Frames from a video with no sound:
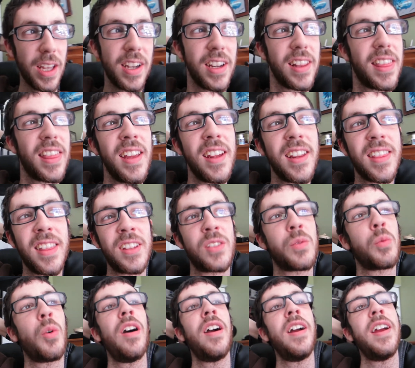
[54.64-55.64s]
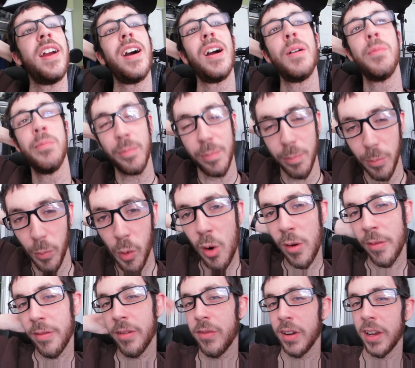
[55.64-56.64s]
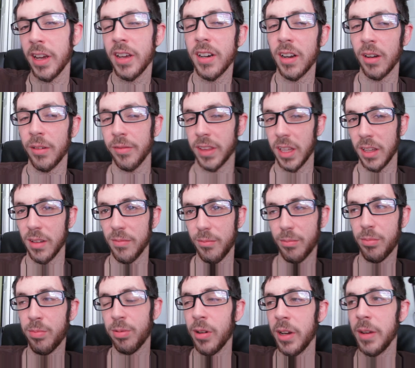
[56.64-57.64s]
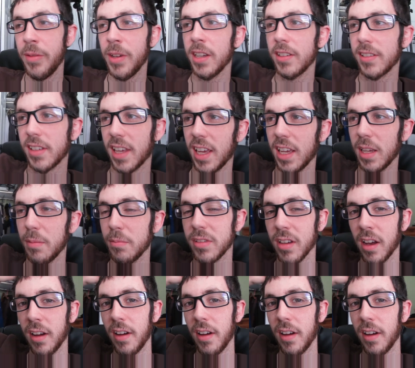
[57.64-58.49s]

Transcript: And I think that's why I'm more of a fan of the previous games,